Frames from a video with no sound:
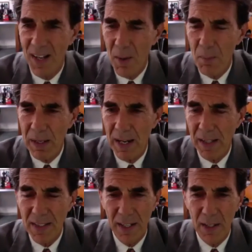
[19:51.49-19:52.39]
but I'll
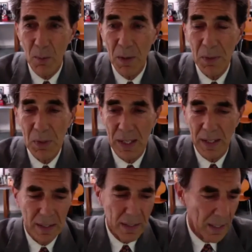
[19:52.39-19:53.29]
tell you one thing.
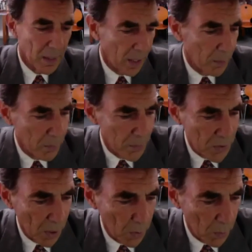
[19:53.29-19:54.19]
Um,
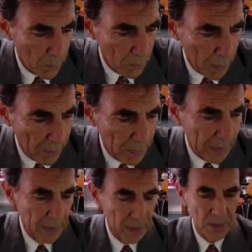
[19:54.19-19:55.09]
so Beverly
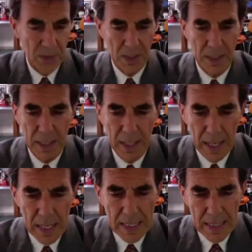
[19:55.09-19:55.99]
Hills
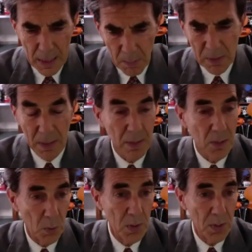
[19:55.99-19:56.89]
some of the
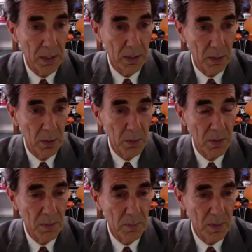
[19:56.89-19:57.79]
stores are
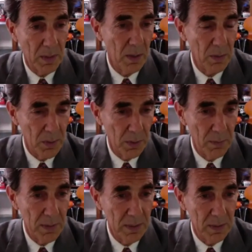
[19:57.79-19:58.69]
closed. They're all
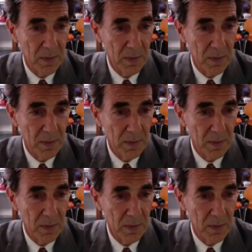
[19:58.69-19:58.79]
nervous.